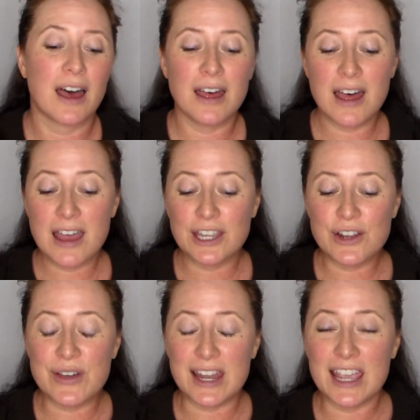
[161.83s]
Uh, you
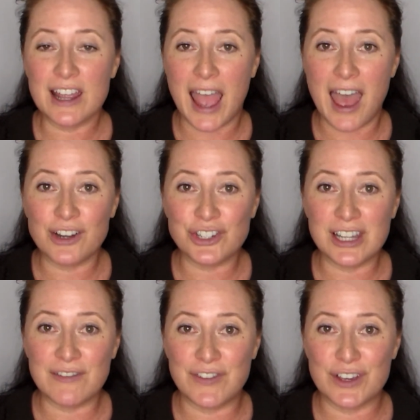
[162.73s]
know what? It
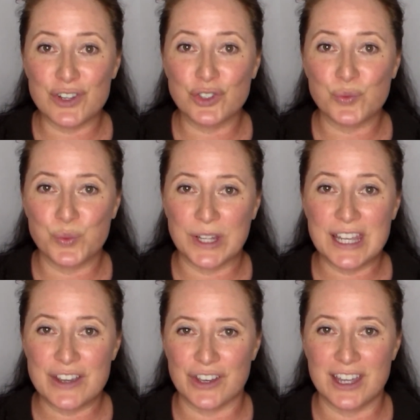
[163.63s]
actually feels
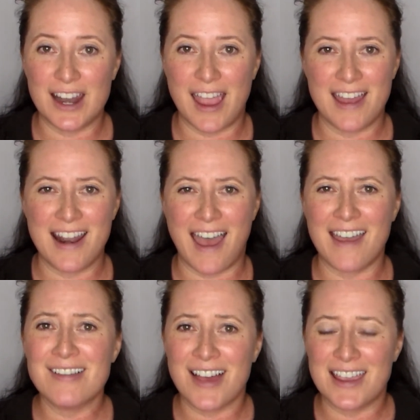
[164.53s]
really good and
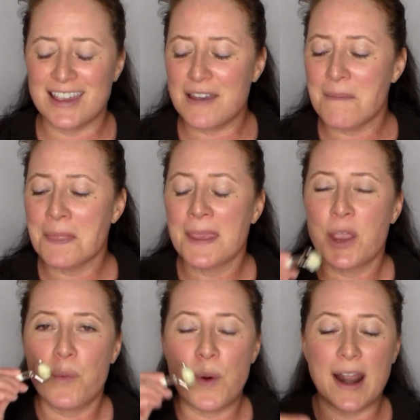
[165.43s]
I like it.
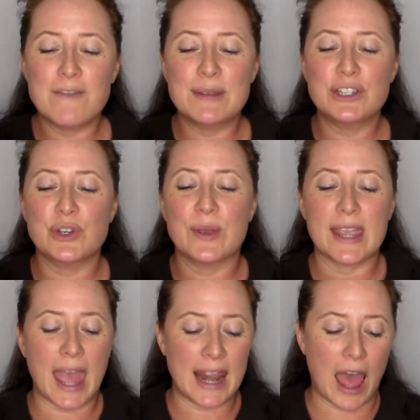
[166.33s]
What I've been
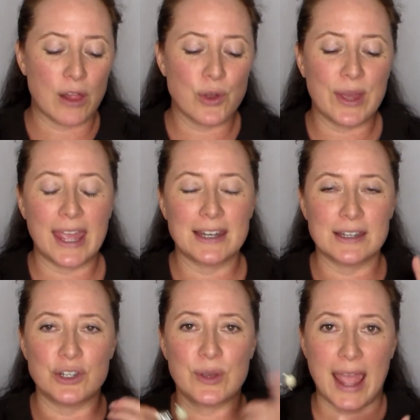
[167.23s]
doing, and I'll go ahead
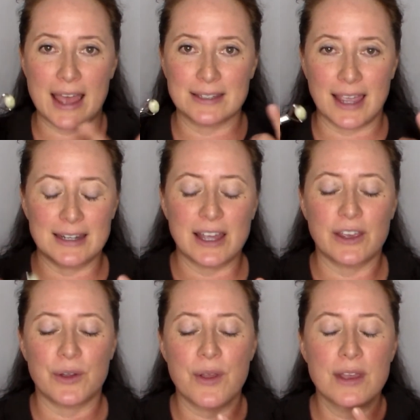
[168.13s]
and do it as I tell
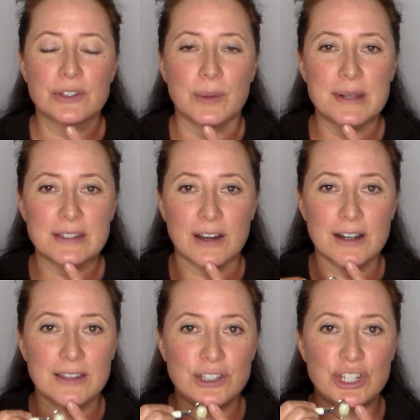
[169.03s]
you. So I'm gonna start
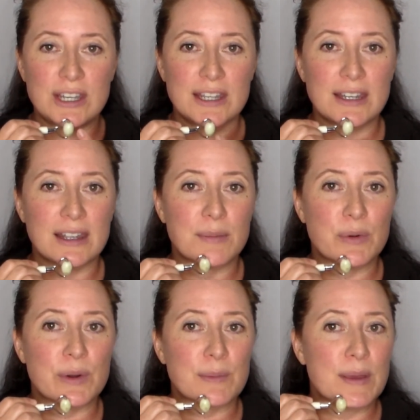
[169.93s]
at the chin and I'm
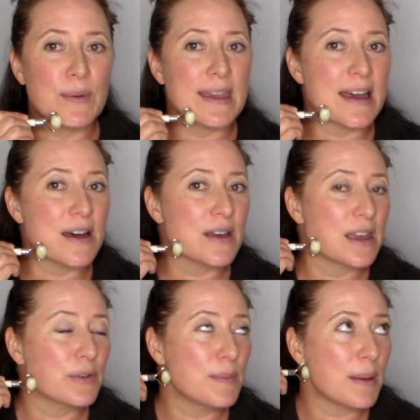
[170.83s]
gonna work my way out.
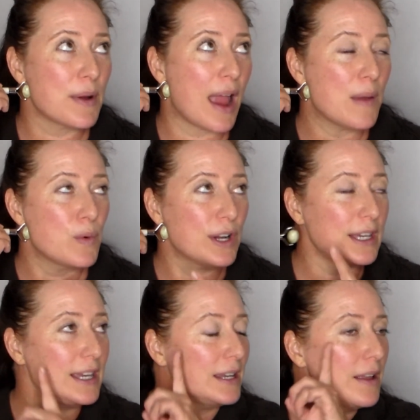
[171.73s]
And remember, I'm
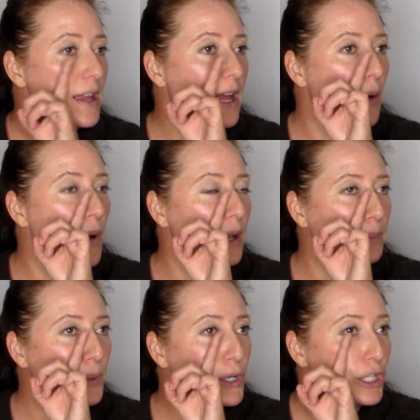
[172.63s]
working, I wanna
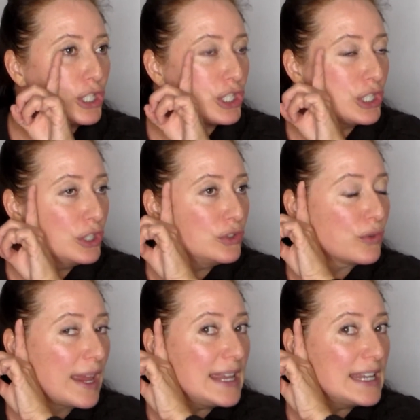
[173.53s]
push
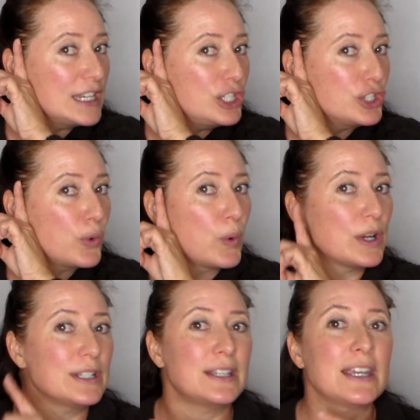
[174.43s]
drainage
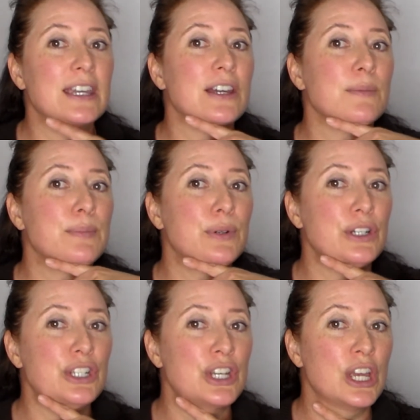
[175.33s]
towards the ear,
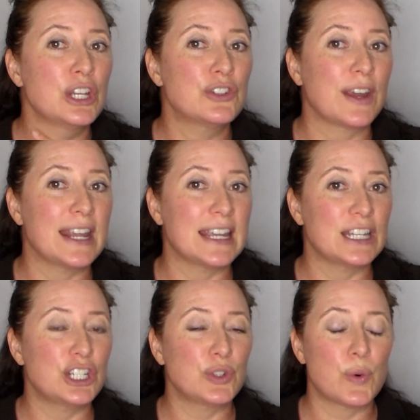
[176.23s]
push
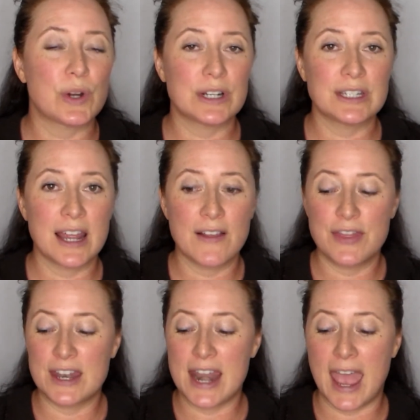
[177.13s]
drainage towards
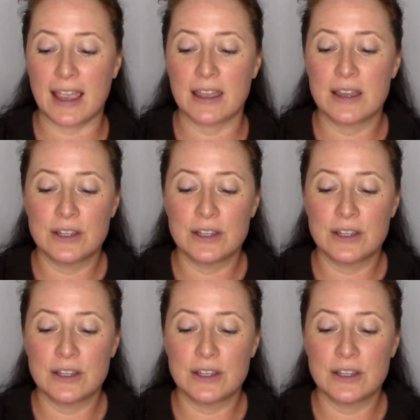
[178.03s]
the neck.